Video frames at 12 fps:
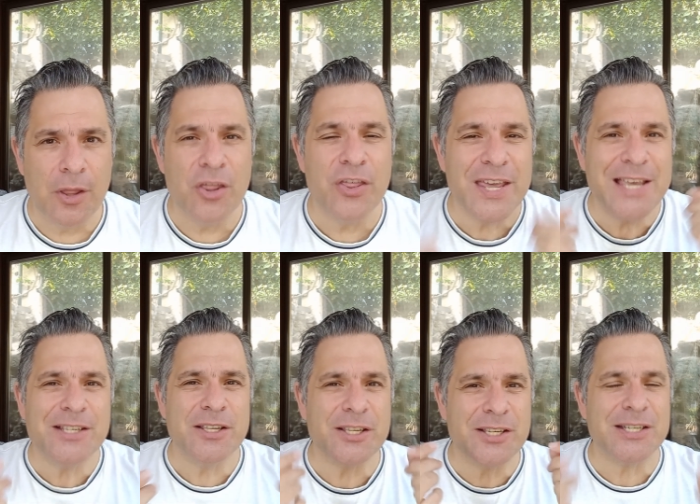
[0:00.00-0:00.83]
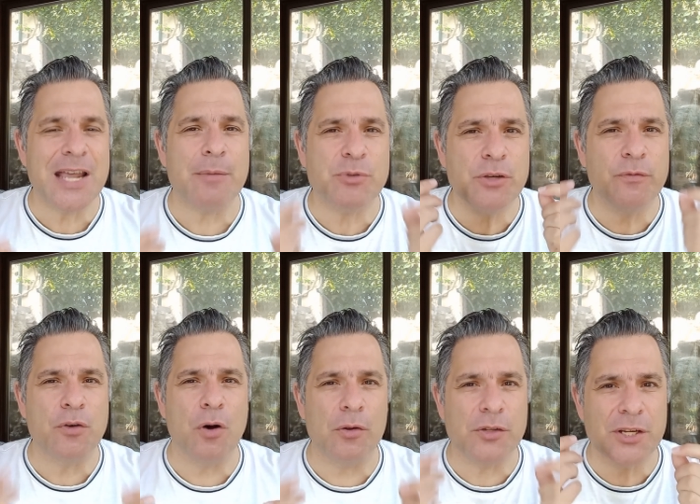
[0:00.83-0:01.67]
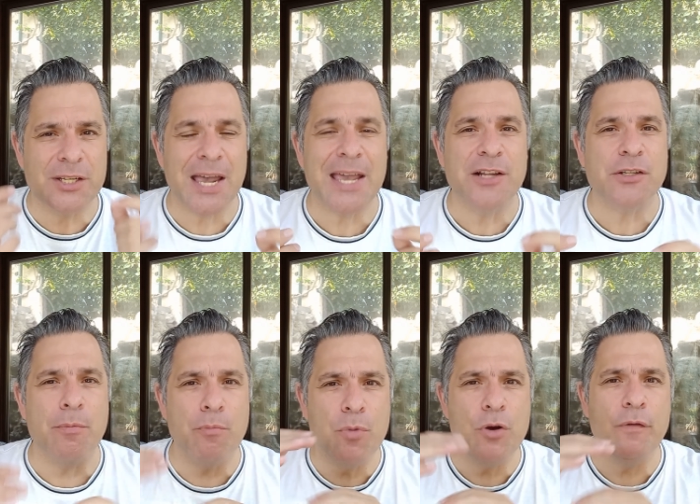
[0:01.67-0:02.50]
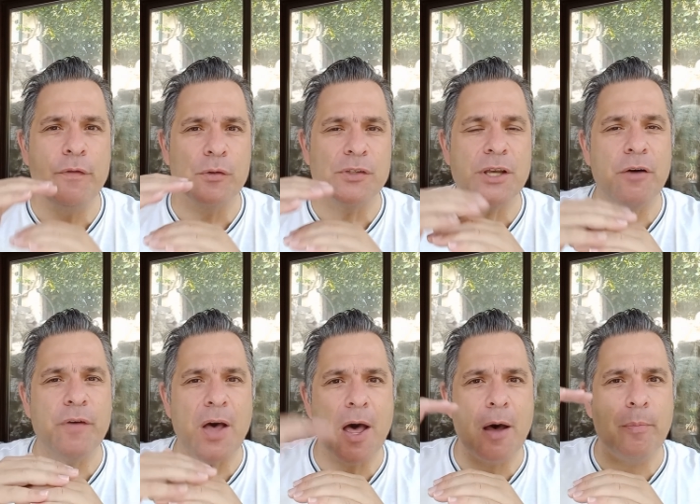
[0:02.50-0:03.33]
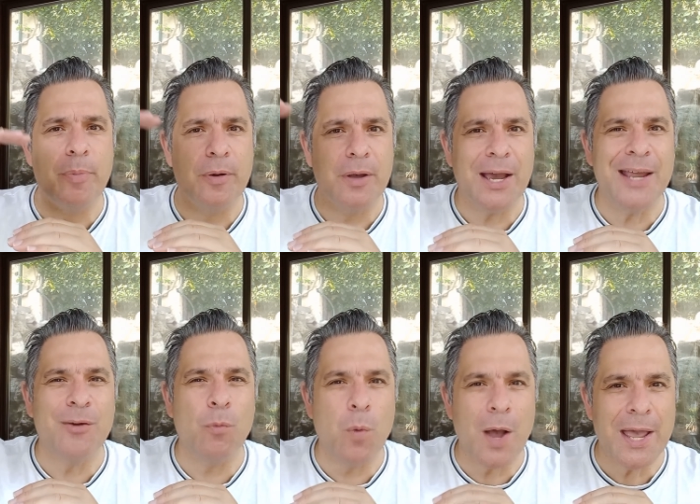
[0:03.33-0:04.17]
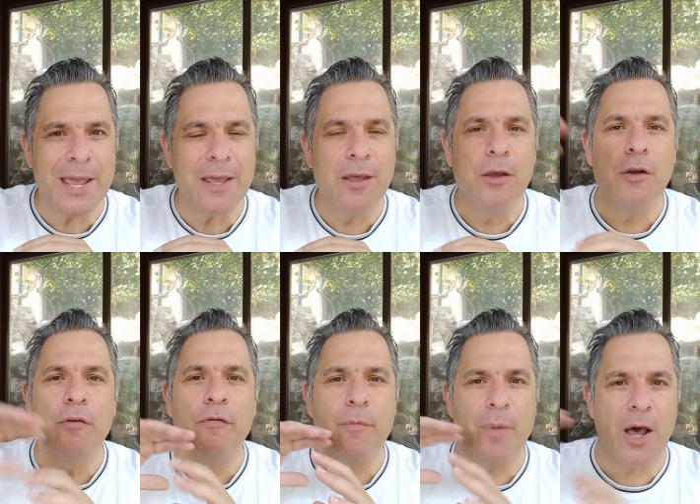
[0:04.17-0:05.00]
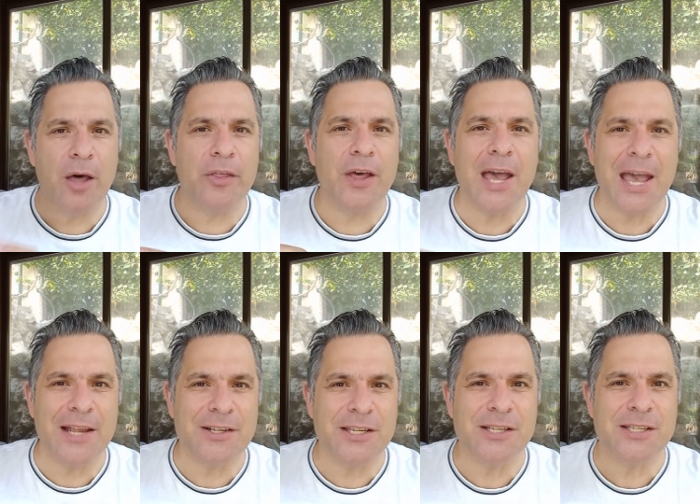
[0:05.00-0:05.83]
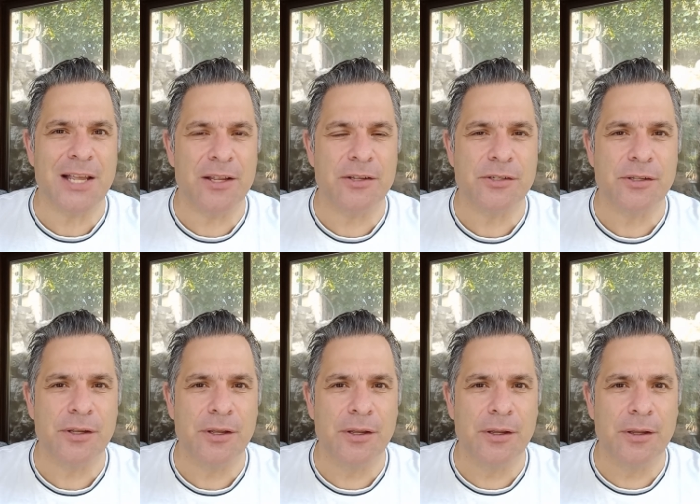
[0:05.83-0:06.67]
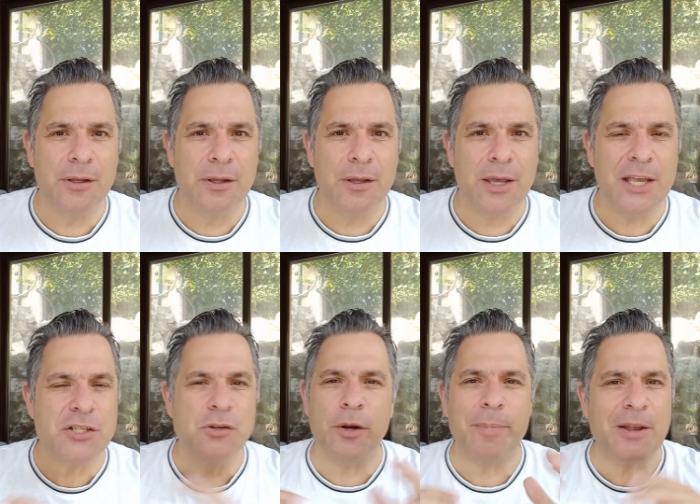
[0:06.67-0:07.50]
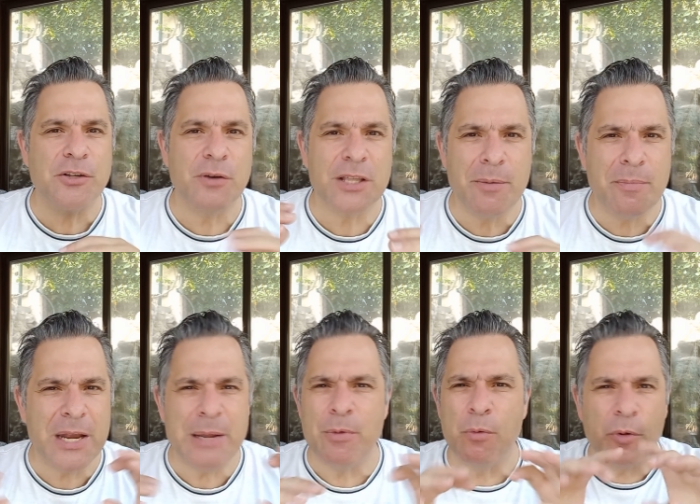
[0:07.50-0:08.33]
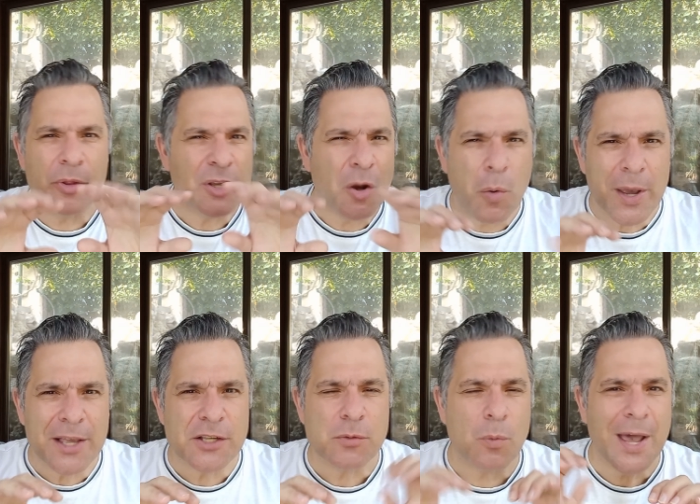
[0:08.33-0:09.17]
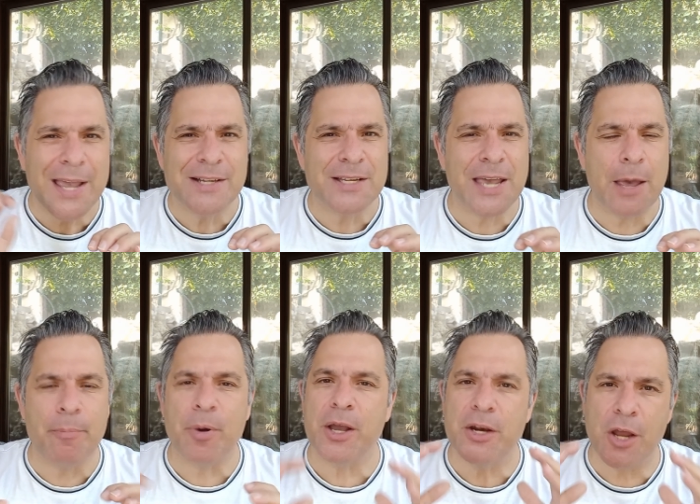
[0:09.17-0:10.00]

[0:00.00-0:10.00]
These are the steps you've got to take to move yourself up and away from other Etsy sellers. It's not about doing the minimum or the quickest way to get by.